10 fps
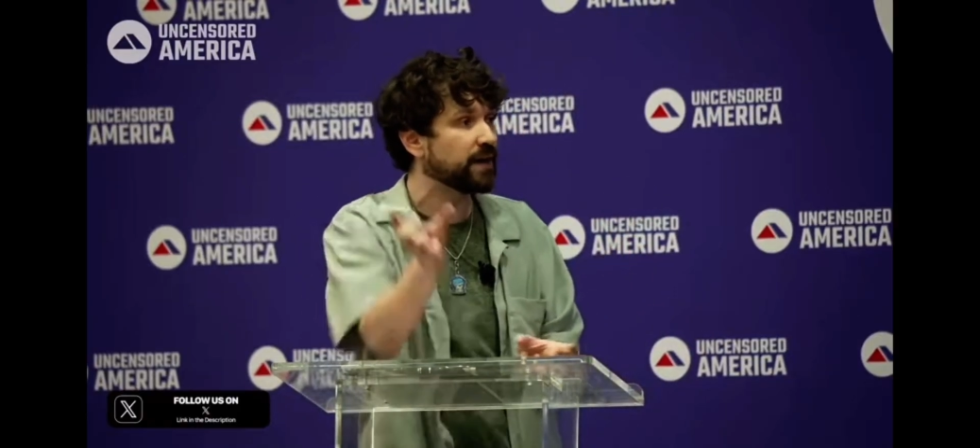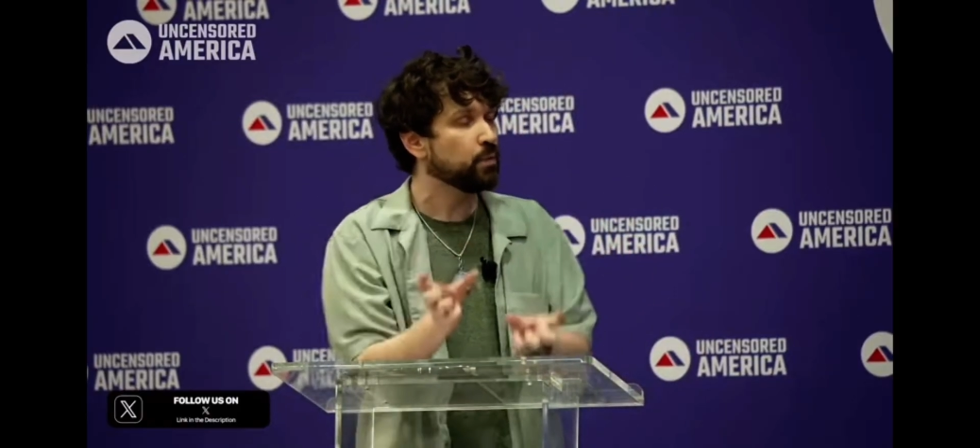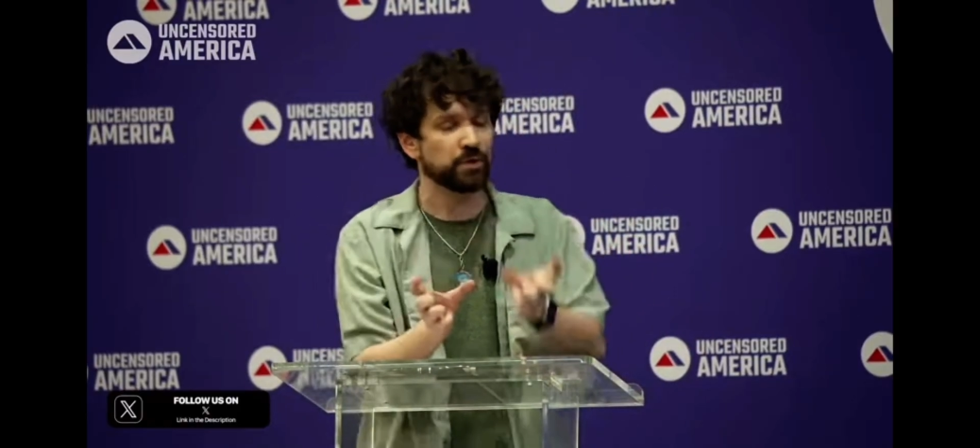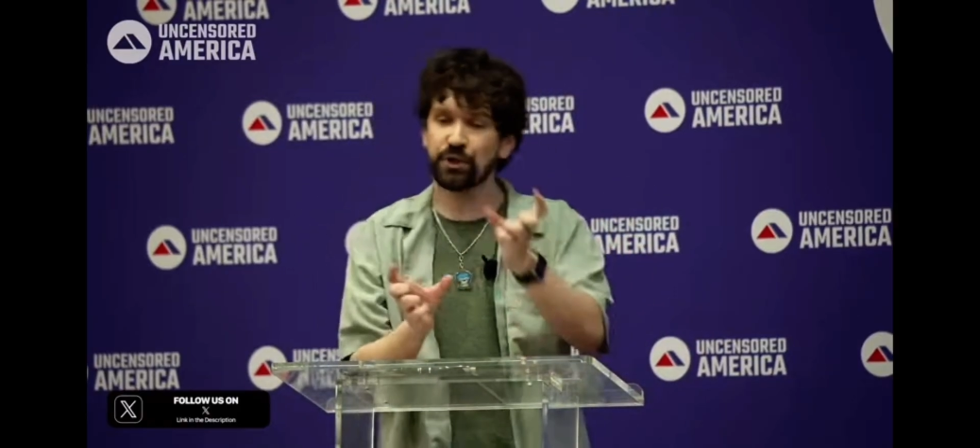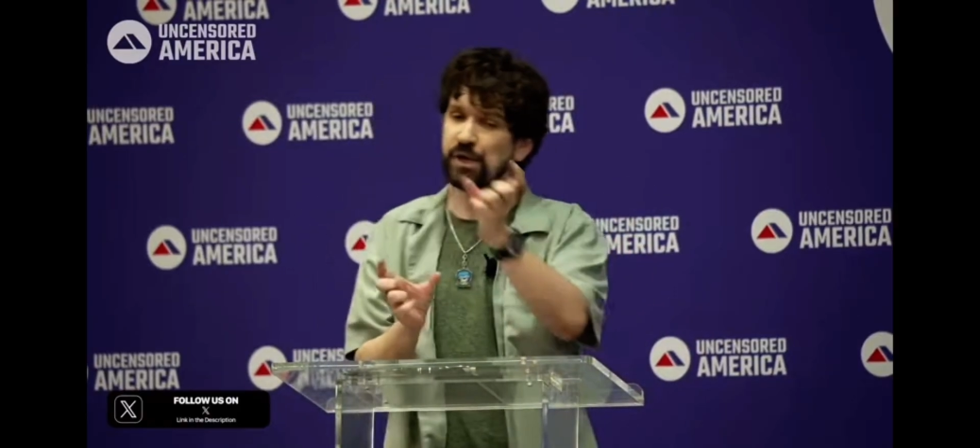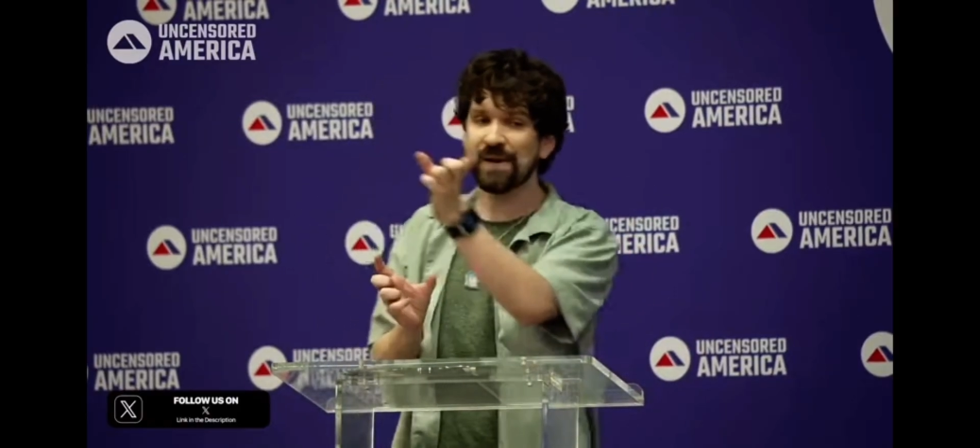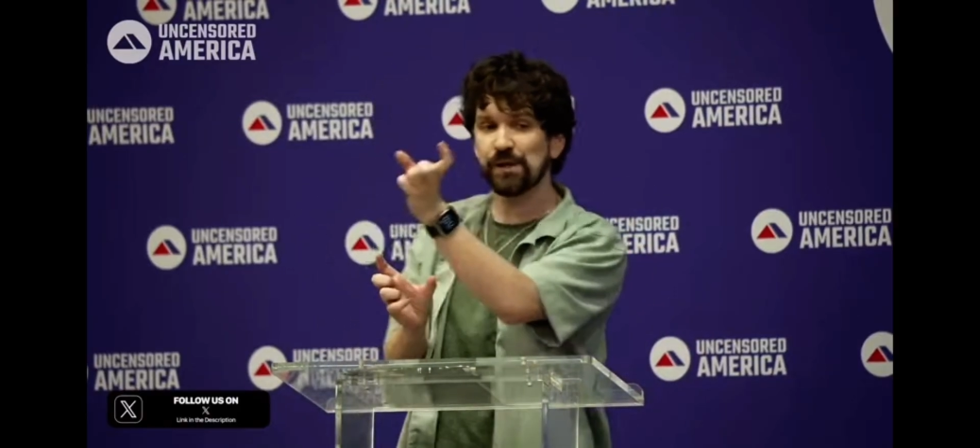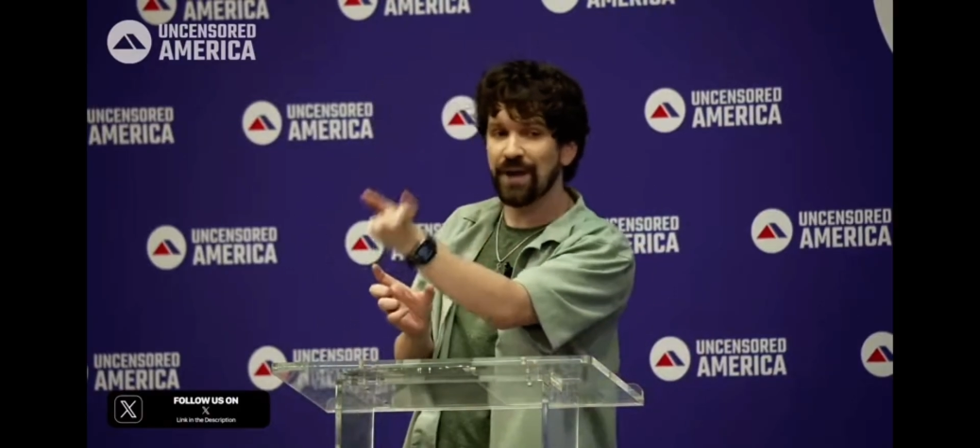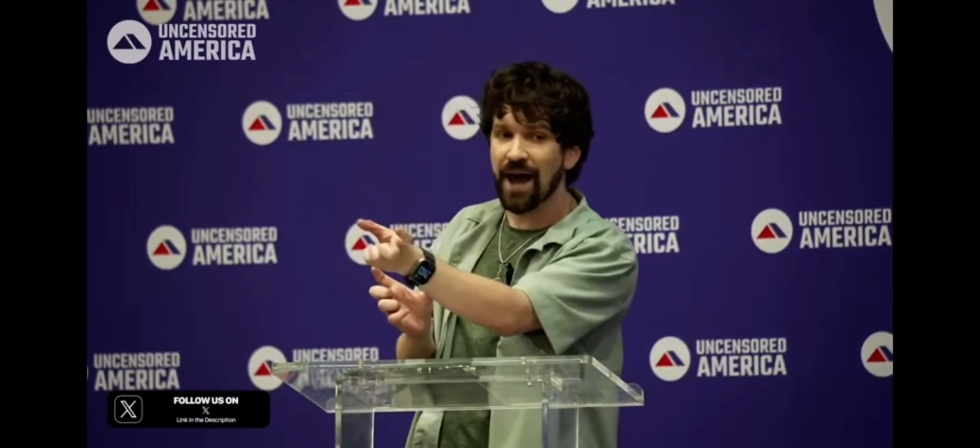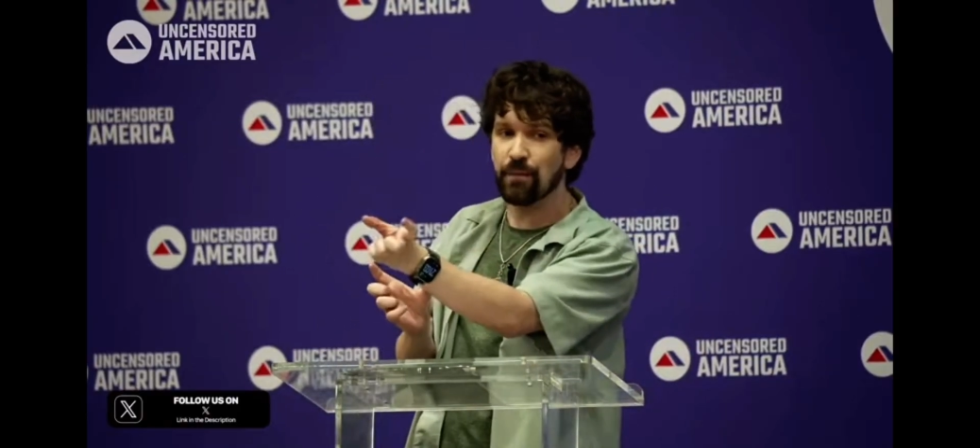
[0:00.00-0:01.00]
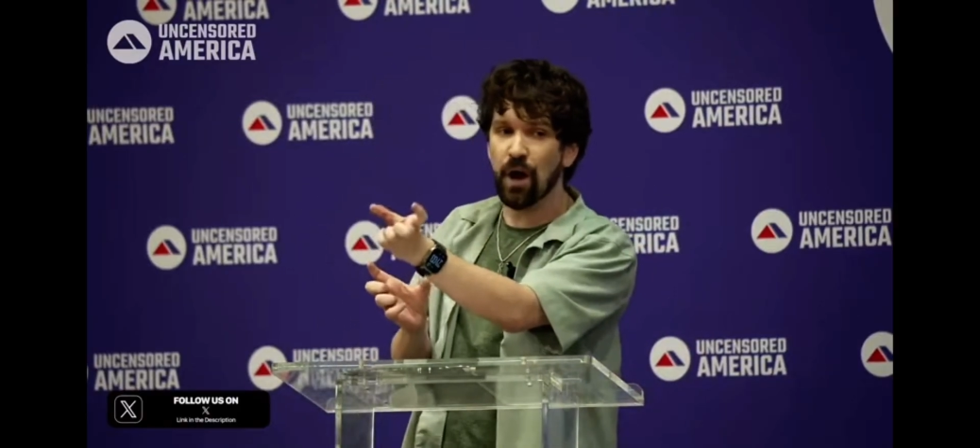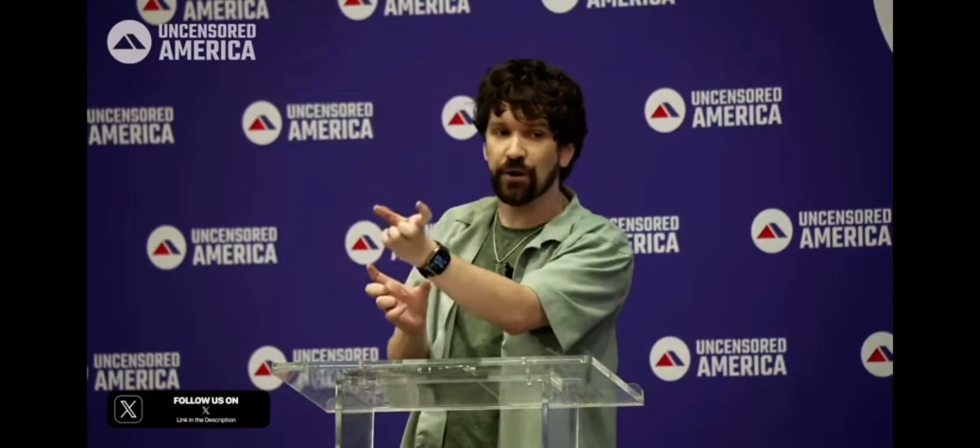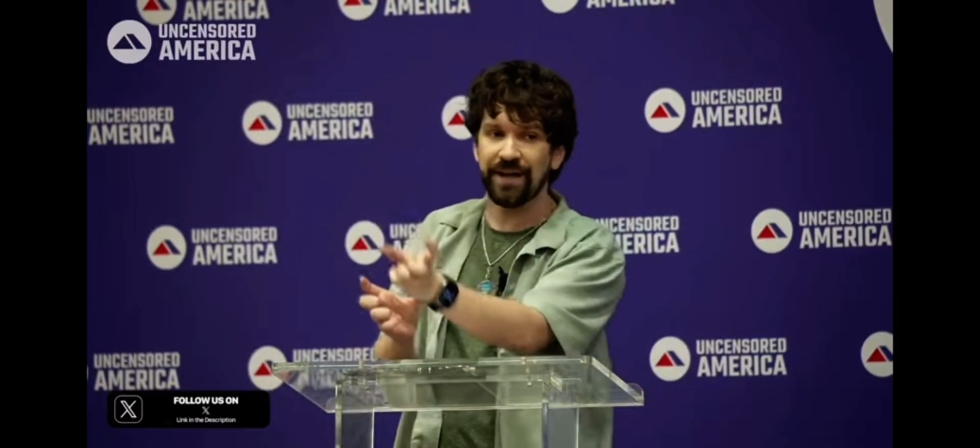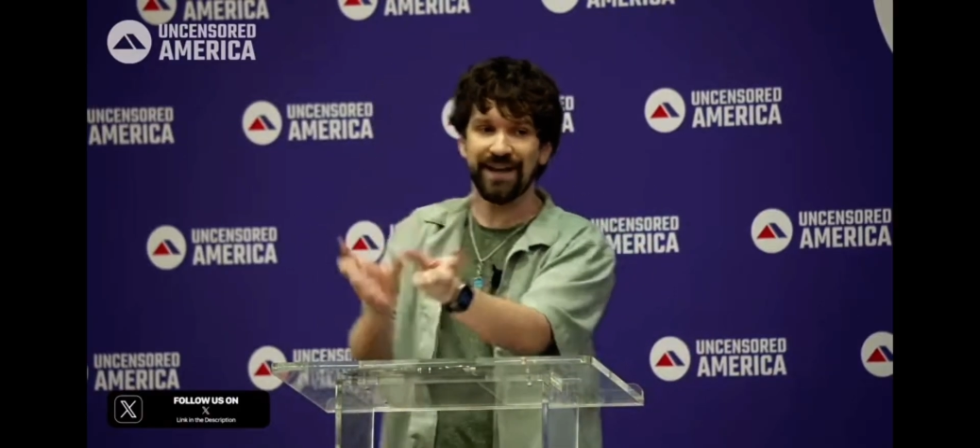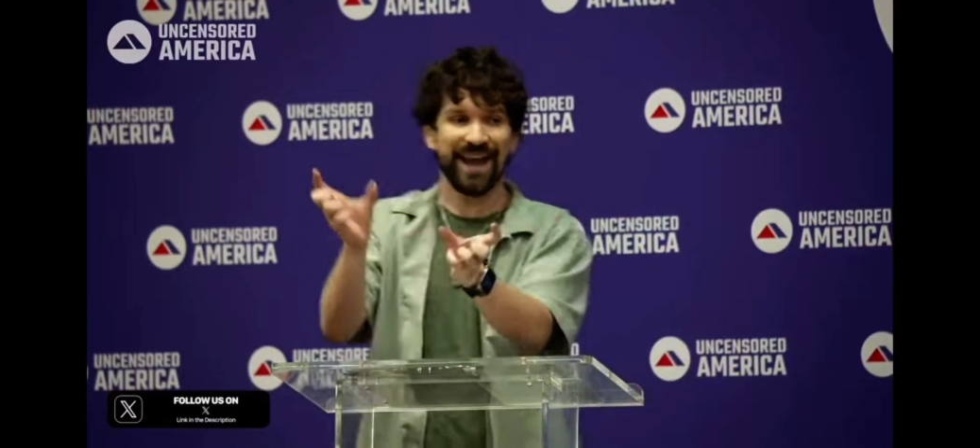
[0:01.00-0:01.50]
which just means you're not a
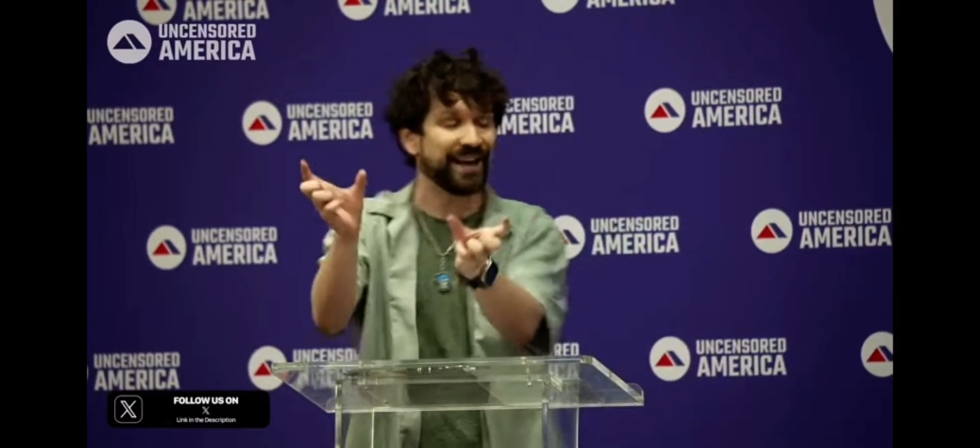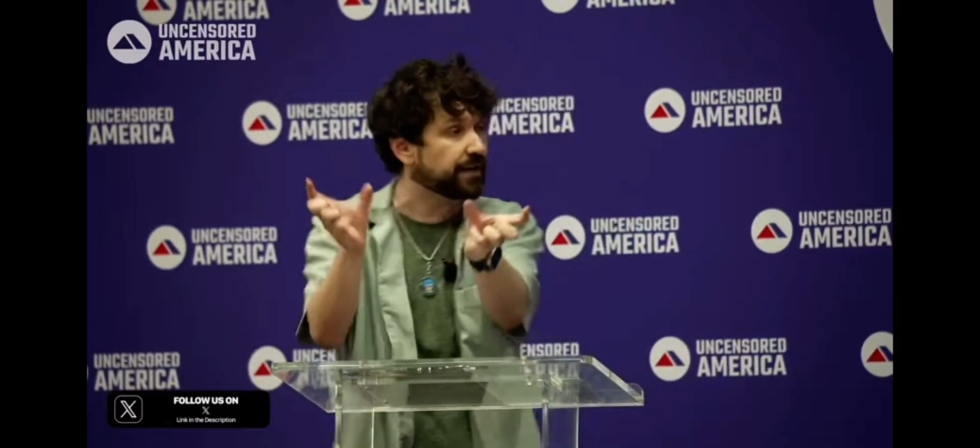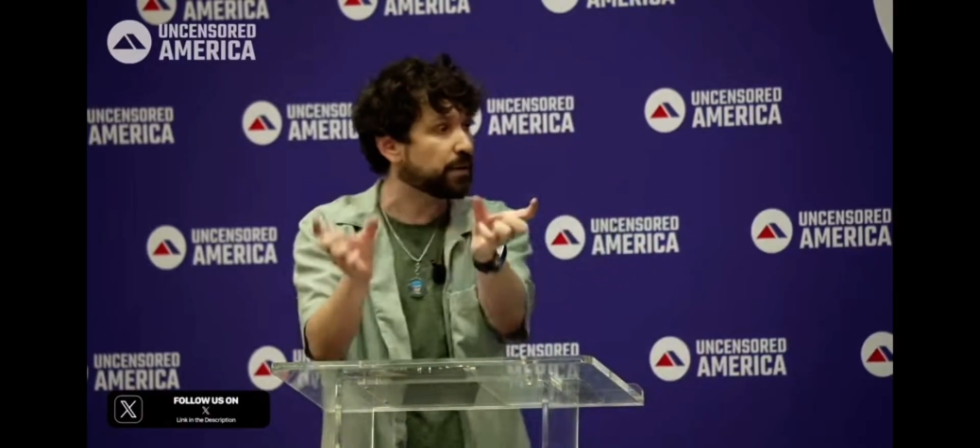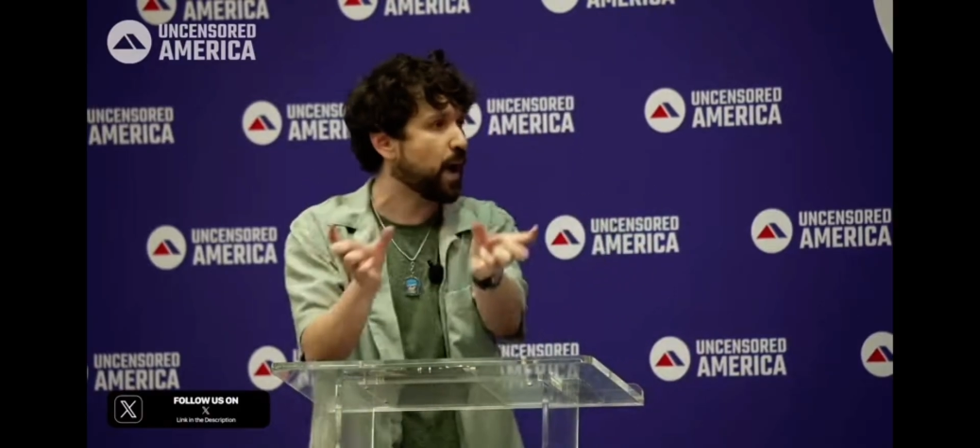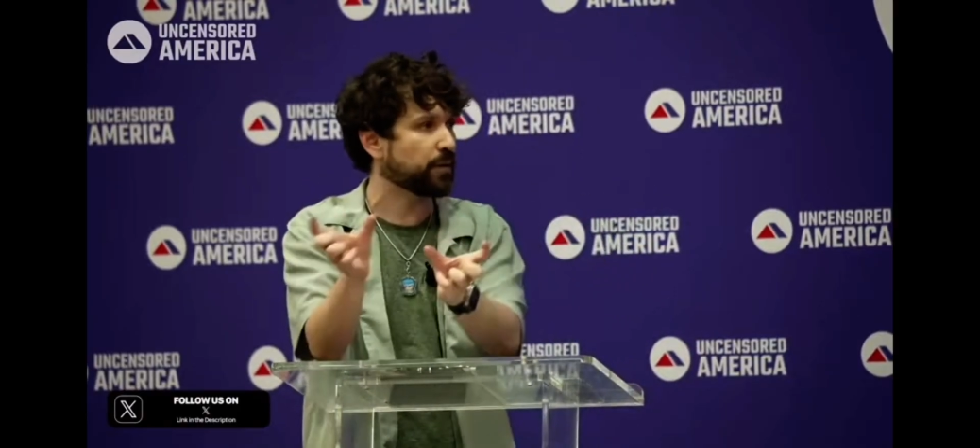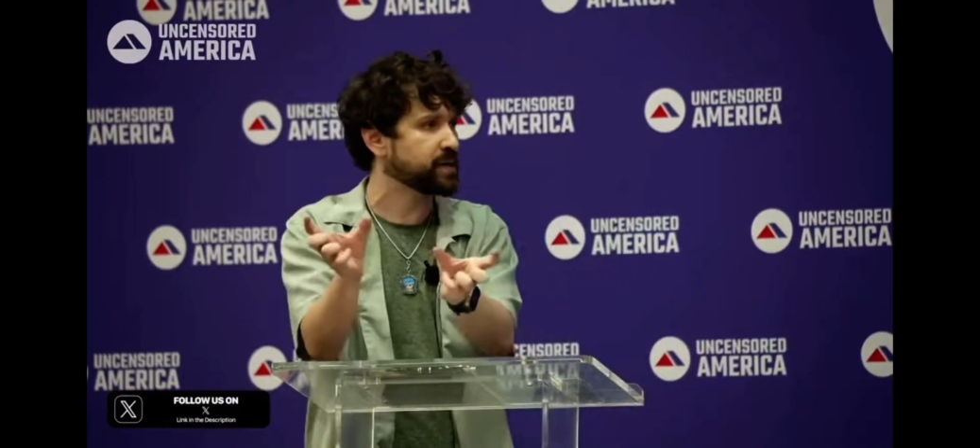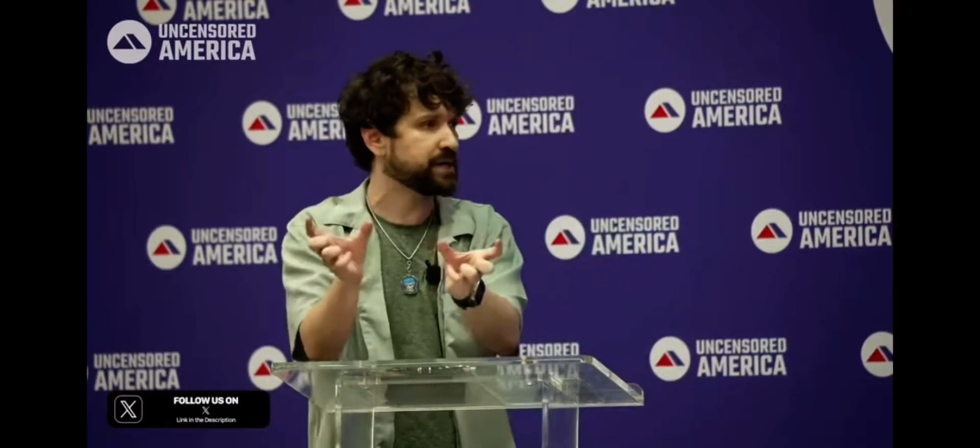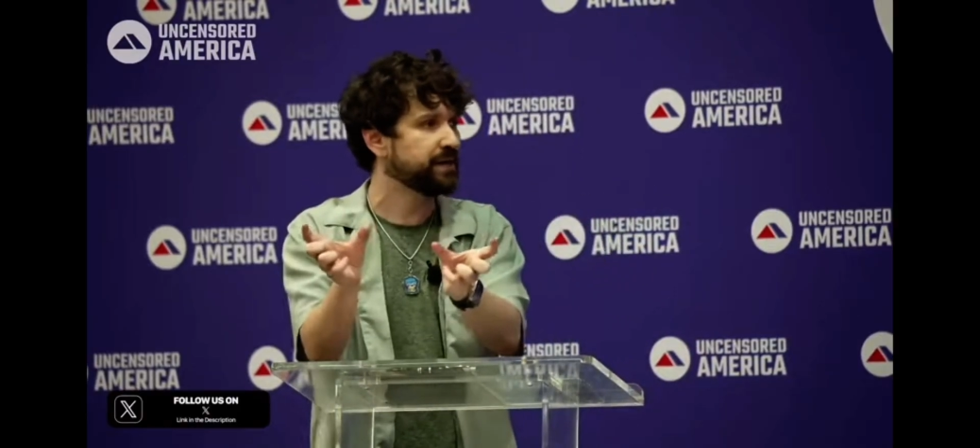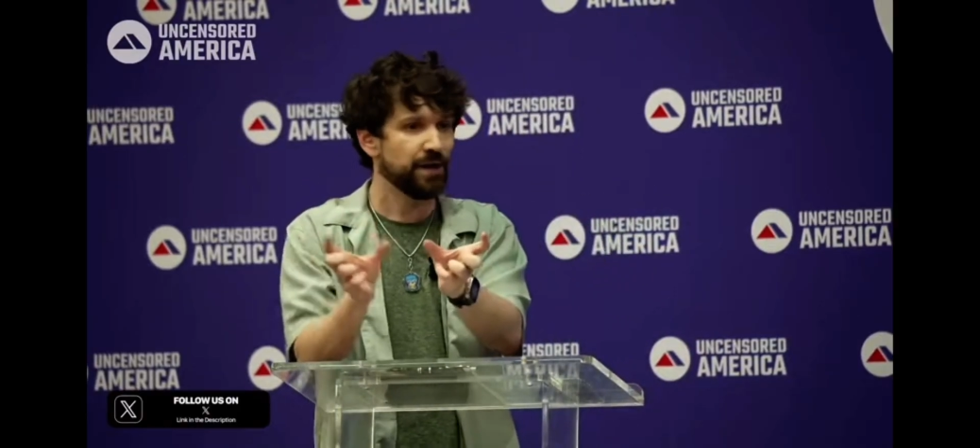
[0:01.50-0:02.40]
monarchy, and a democracy.